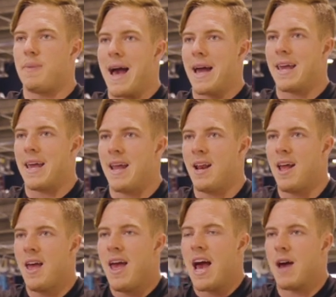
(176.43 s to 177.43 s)
back in
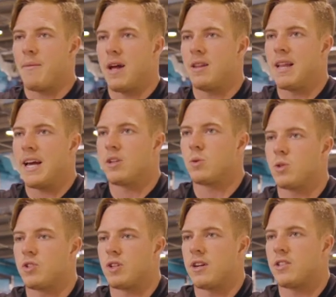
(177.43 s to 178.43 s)
and my legs will
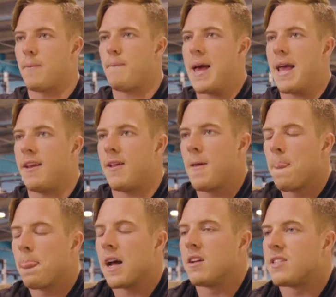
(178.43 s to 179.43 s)
start to bend
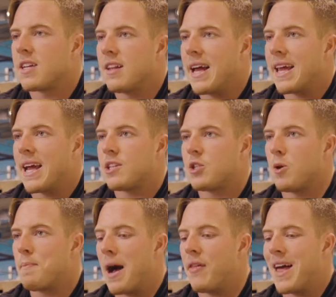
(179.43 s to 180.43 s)
until I get to
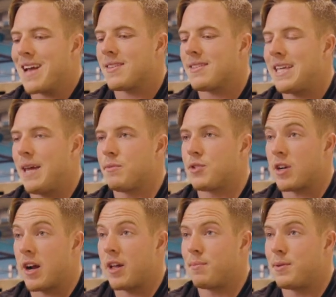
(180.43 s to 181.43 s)
about that seam starting